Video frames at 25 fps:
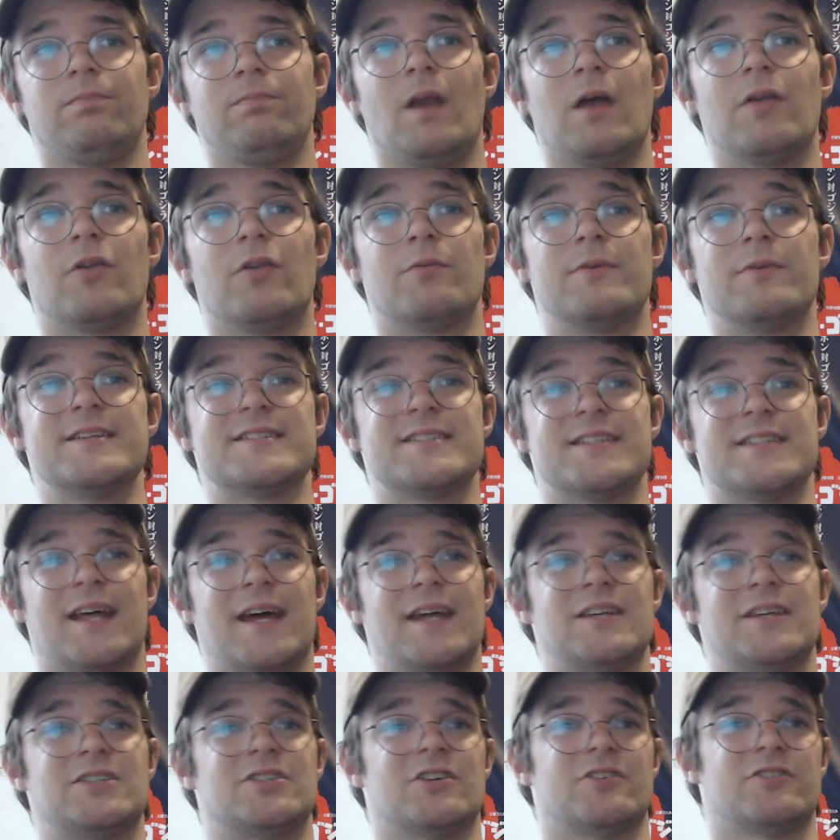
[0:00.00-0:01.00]
The reason that
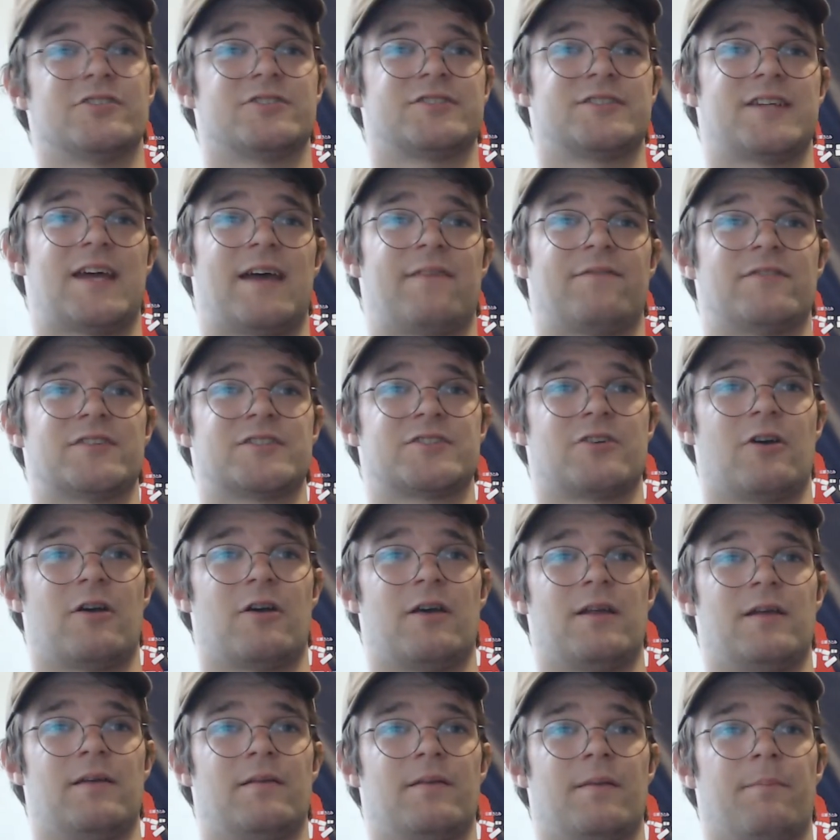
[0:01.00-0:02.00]
I chose to have
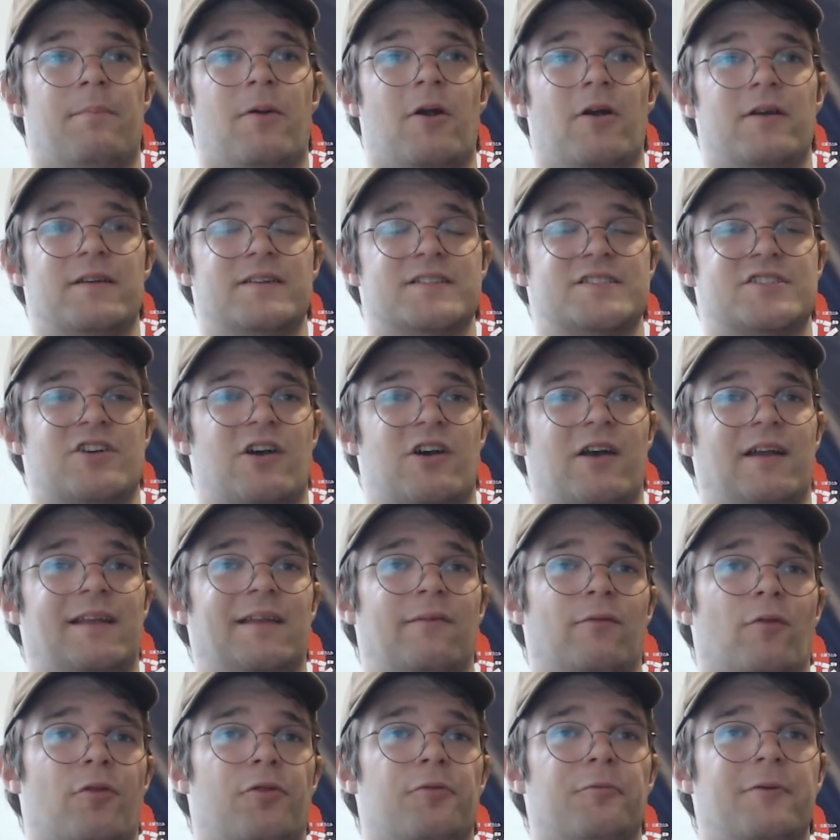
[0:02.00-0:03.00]
the party start at
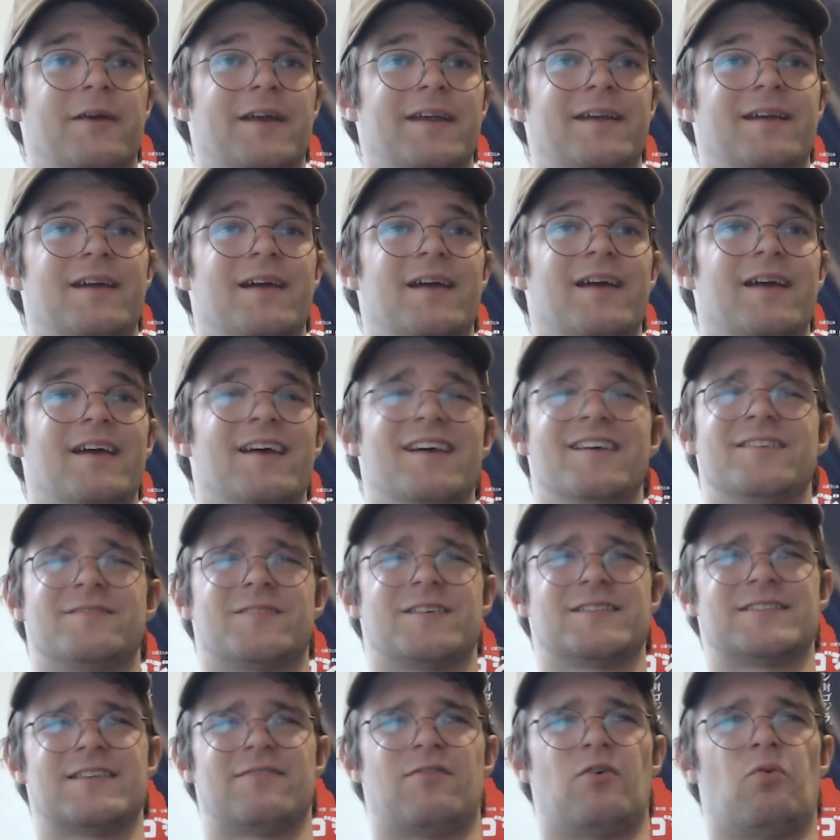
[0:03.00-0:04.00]
level 3 is
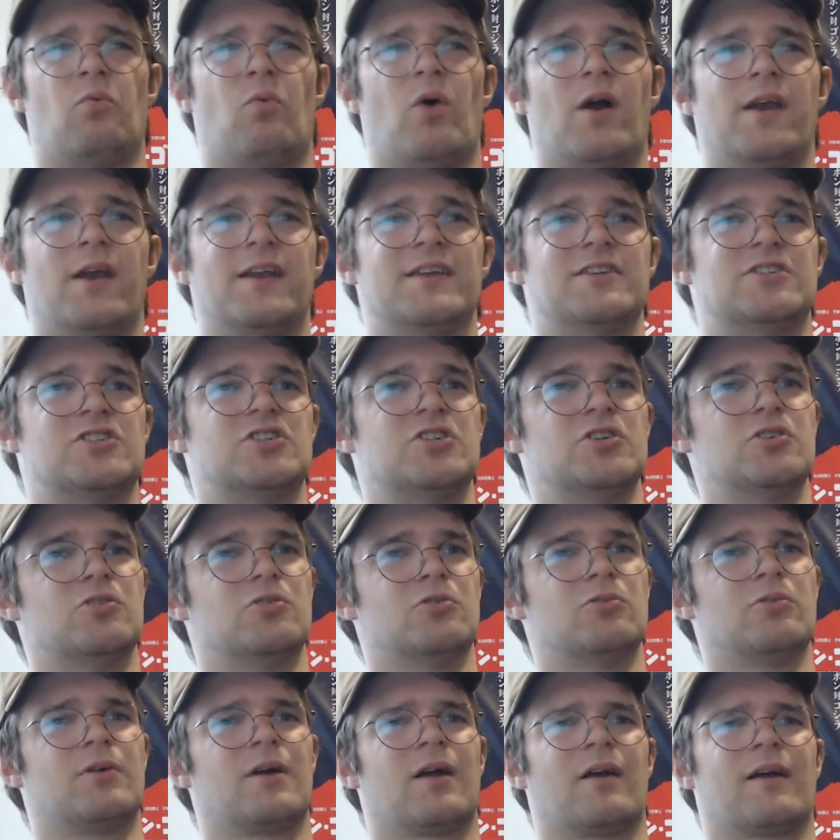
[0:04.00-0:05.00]
because level 1 and
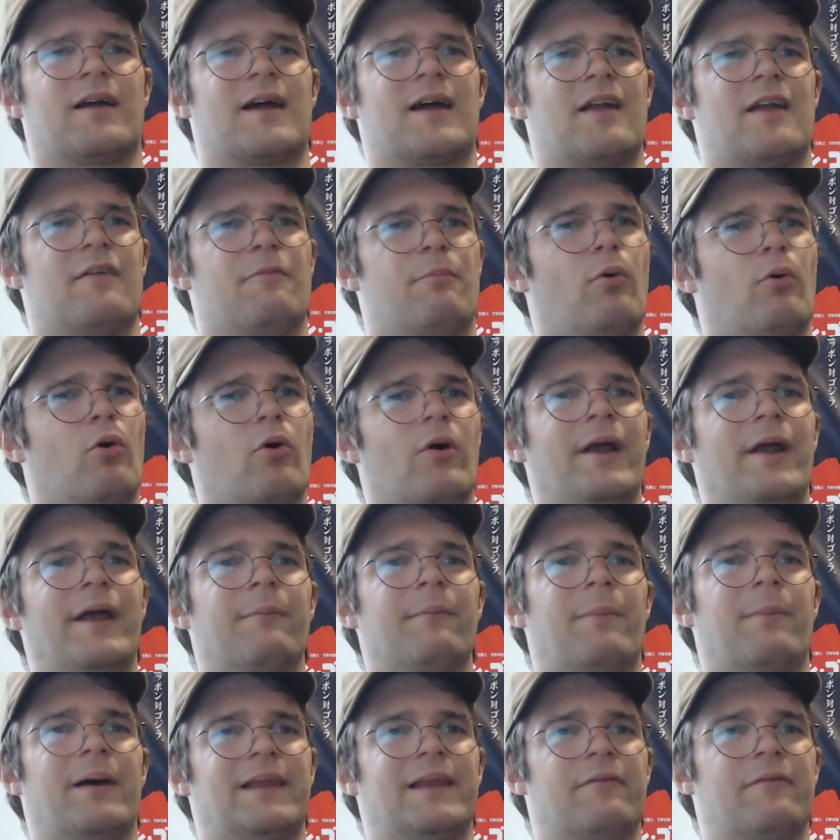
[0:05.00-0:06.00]
2 are kind of
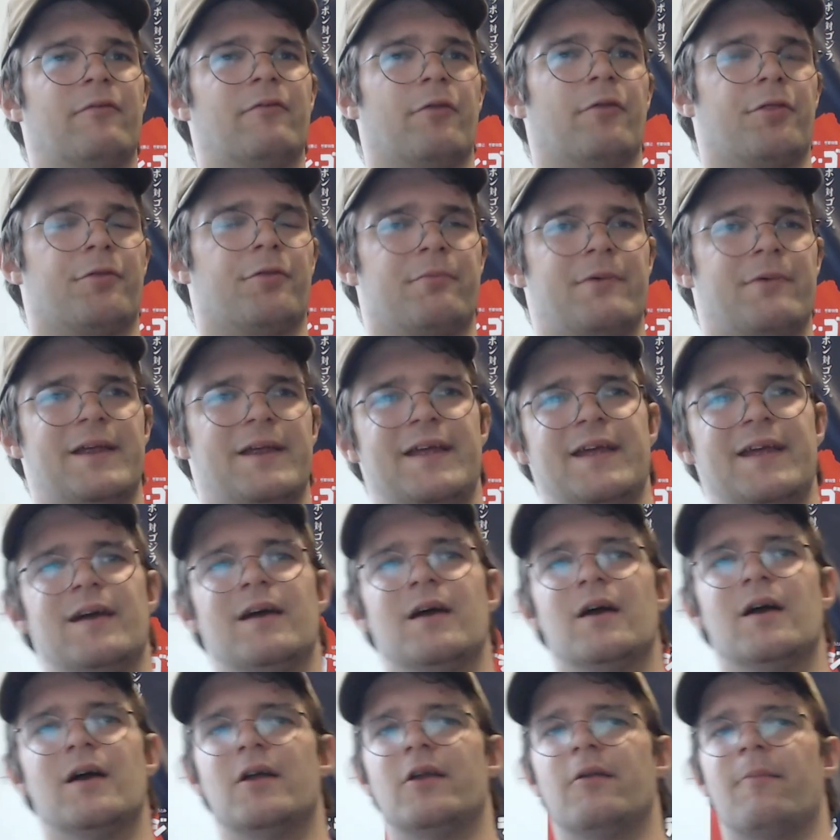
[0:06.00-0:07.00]
boring. By level 3,
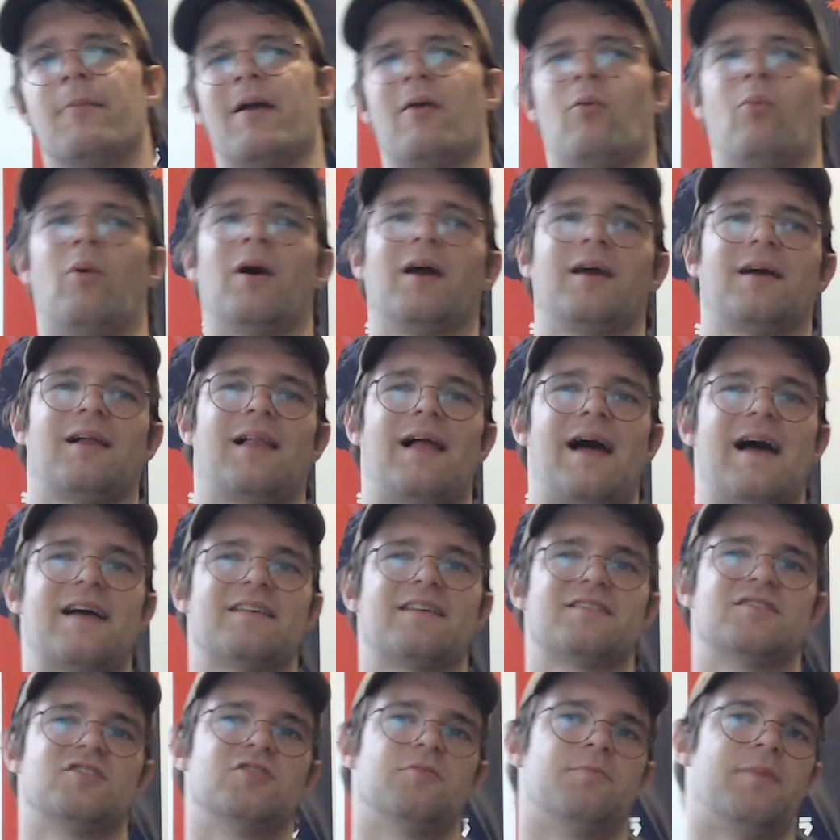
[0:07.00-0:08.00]
no matter what
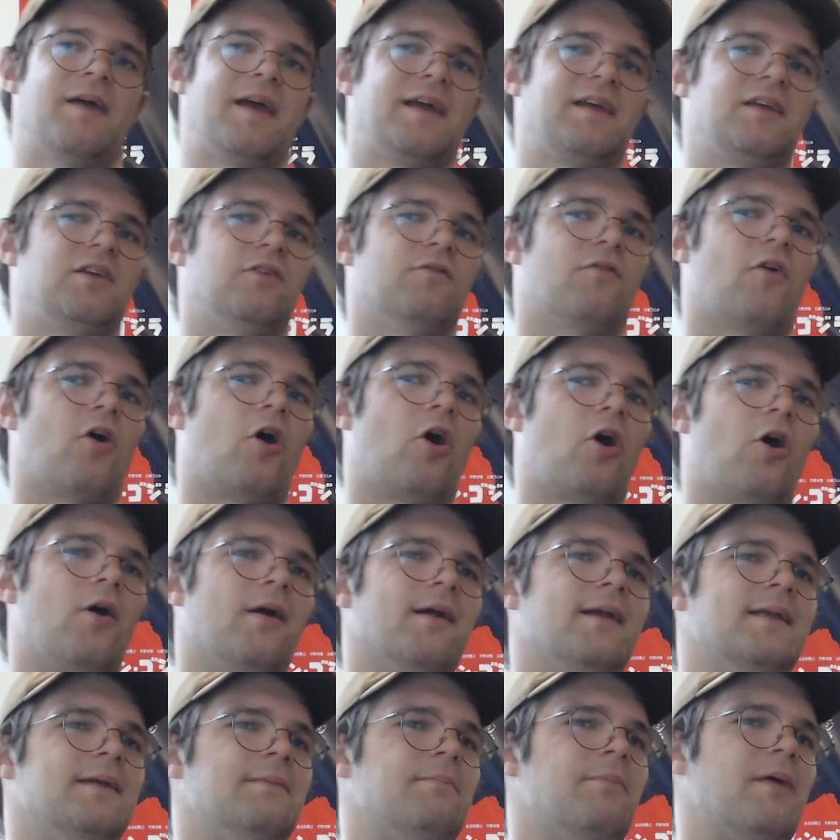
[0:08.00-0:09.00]
class you pick, you've
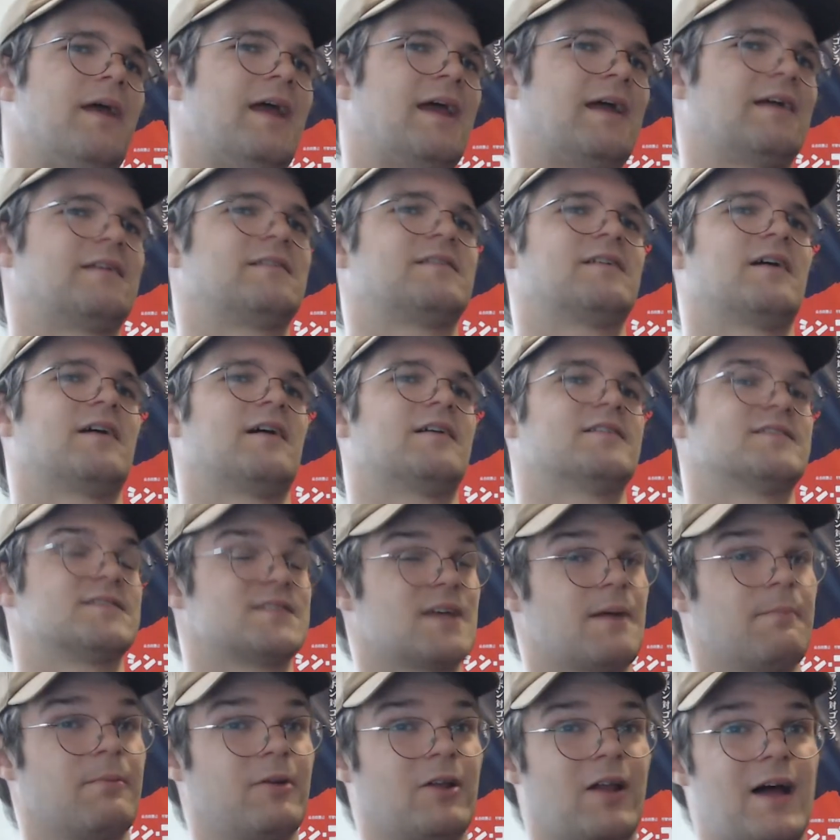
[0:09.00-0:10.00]
already picked a
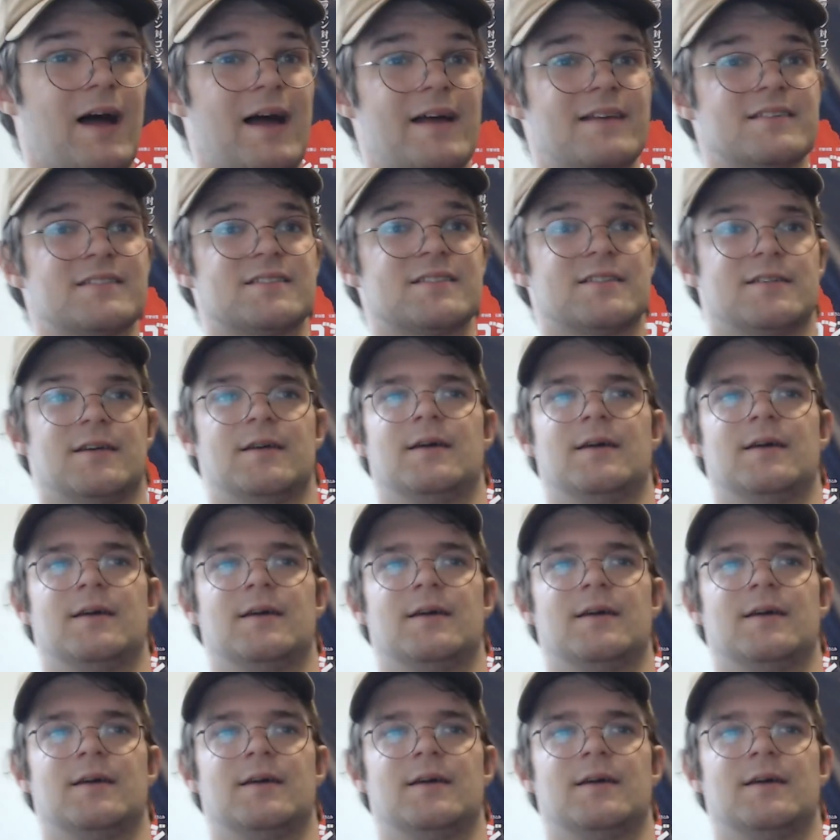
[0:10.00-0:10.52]
subclass,